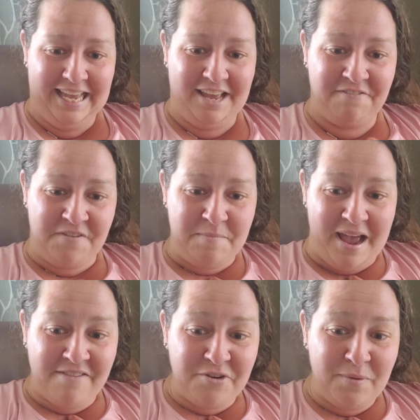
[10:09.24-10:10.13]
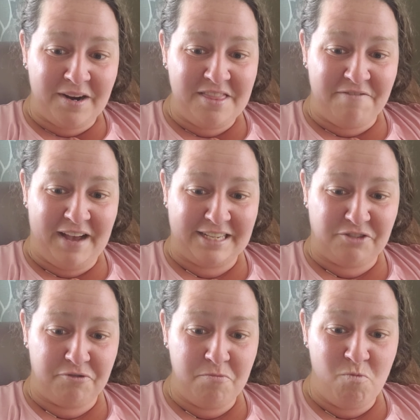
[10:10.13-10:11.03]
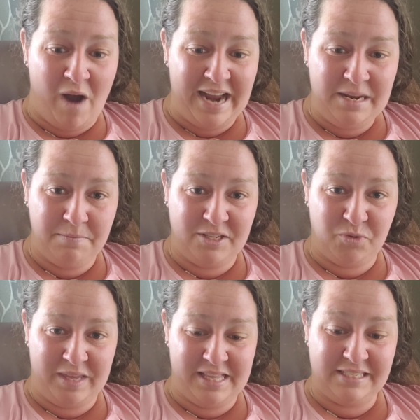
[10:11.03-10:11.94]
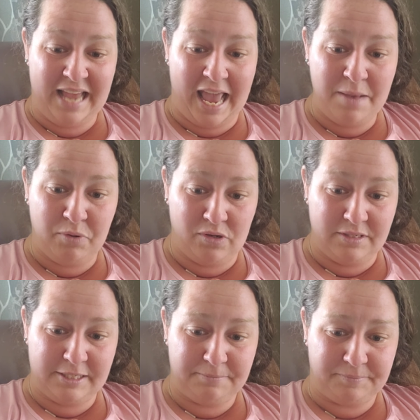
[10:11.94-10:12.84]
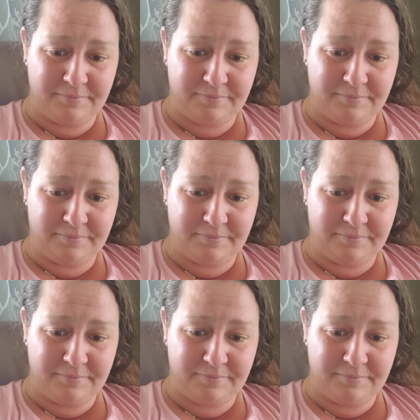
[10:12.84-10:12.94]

And from everywhere in the vast room, winding between the tables,